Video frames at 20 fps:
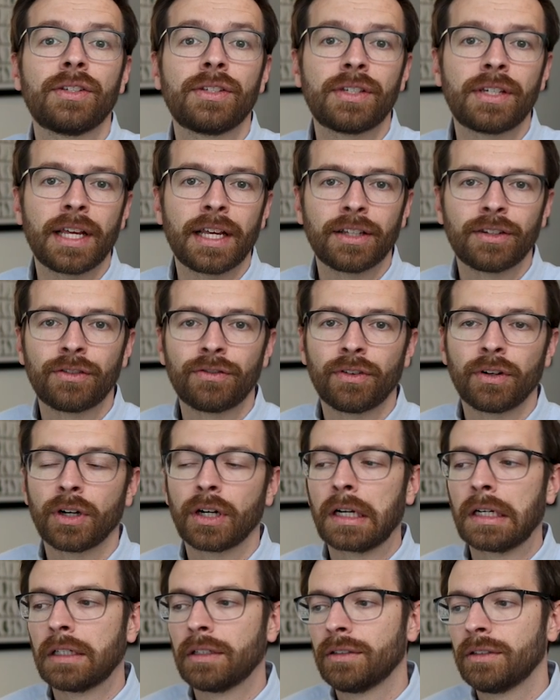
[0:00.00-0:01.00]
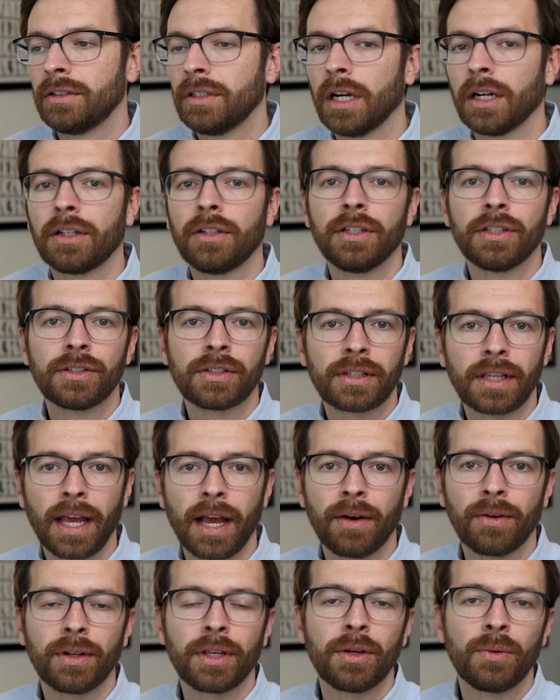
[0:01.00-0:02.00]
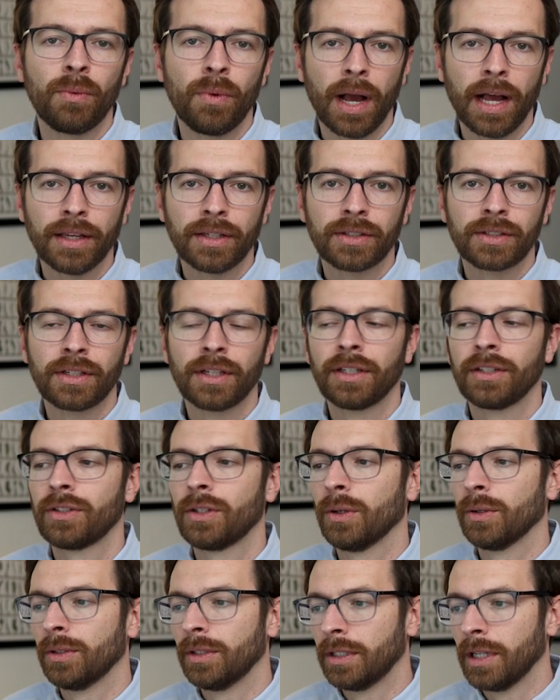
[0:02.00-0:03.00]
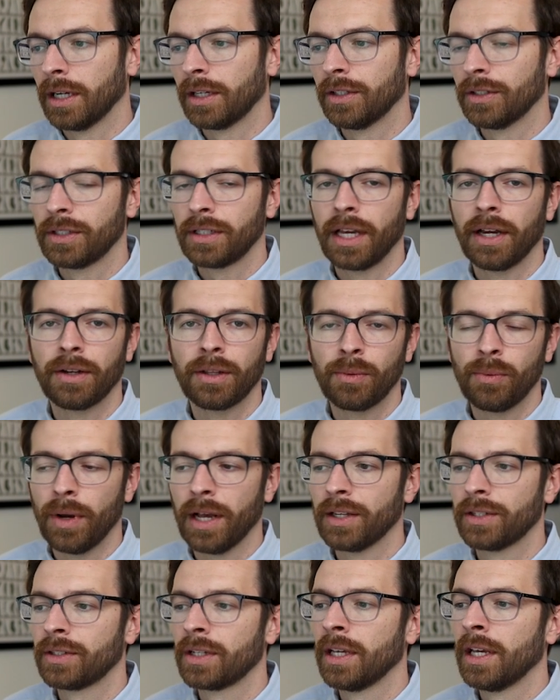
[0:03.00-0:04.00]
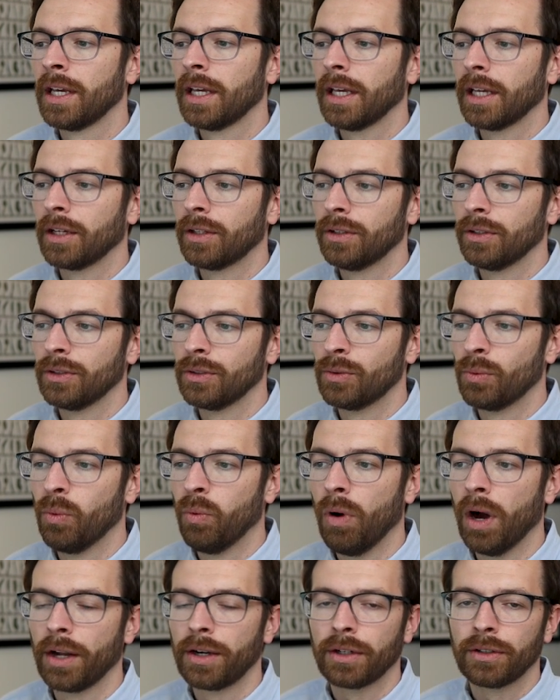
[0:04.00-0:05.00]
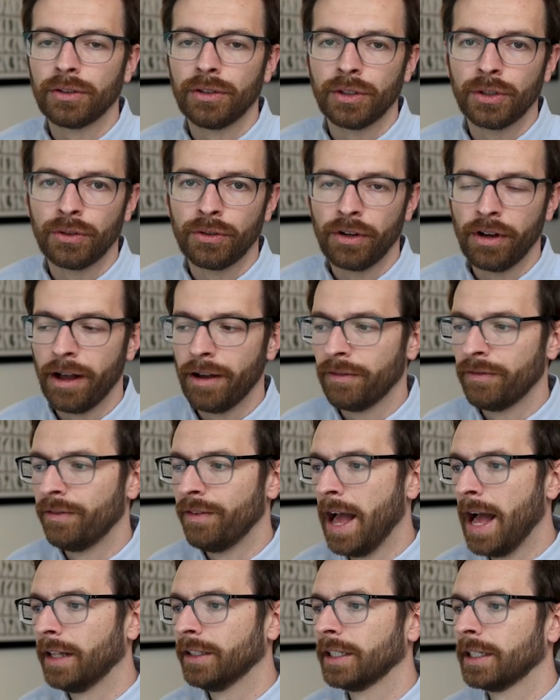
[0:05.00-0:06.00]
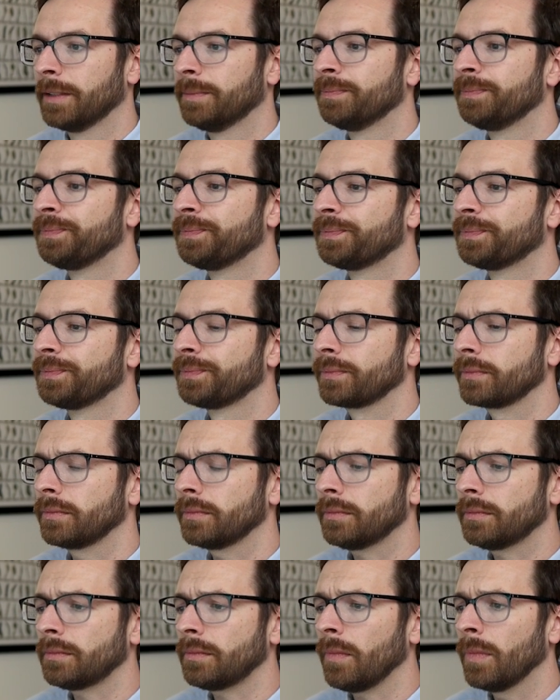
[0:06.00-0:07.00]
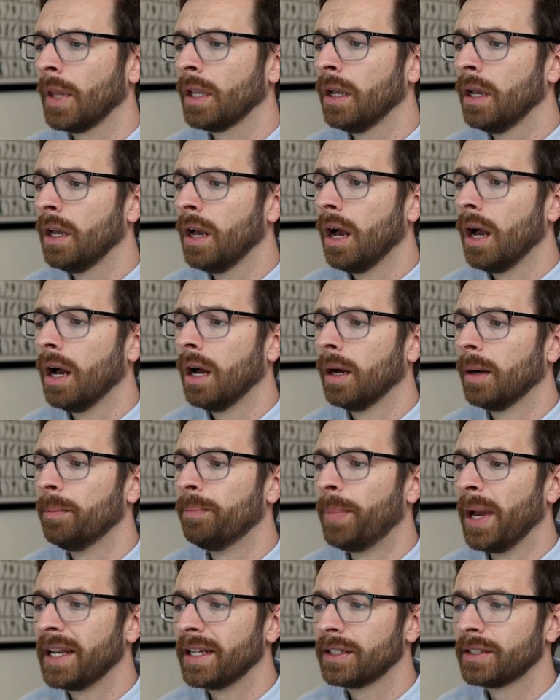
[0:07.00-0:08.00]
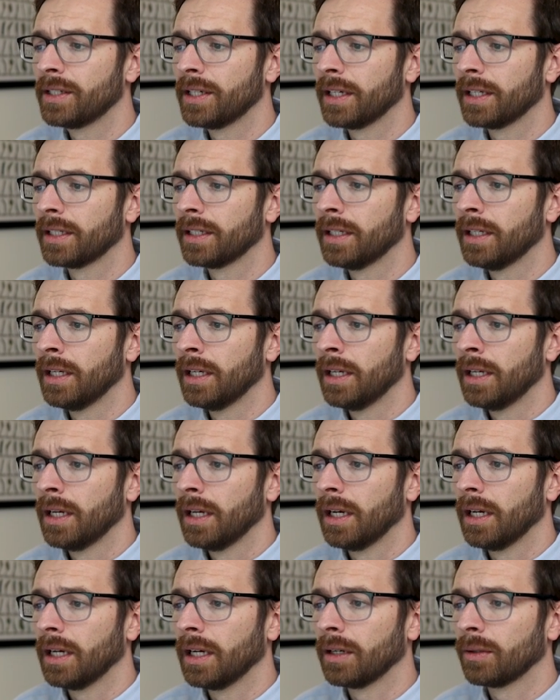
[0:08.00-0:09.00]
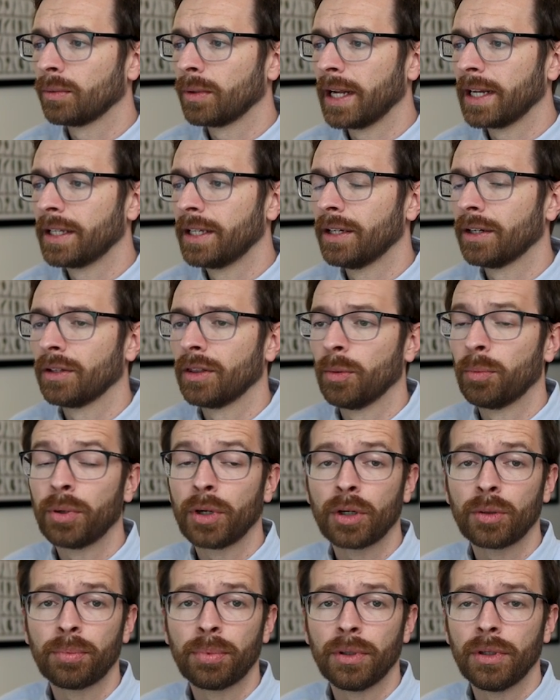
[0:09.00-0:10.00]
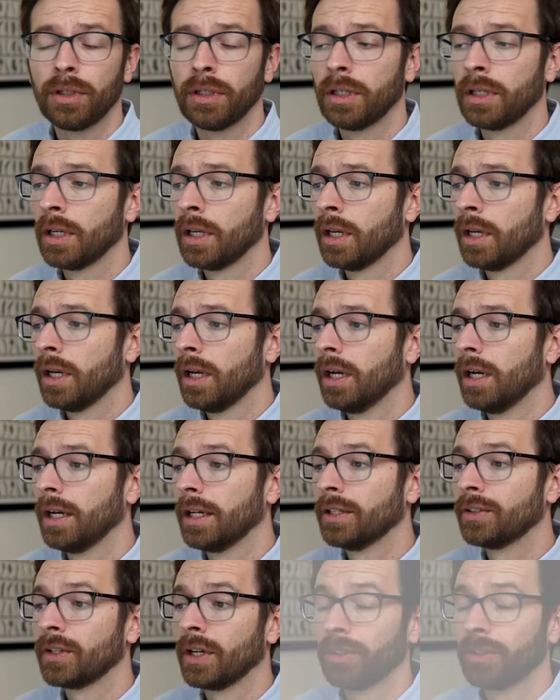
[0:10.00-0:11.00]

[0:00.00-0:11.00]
stands for Douglas County West. So Douglas County West includes Waterloo Valley. Bennington, right here in the purple, is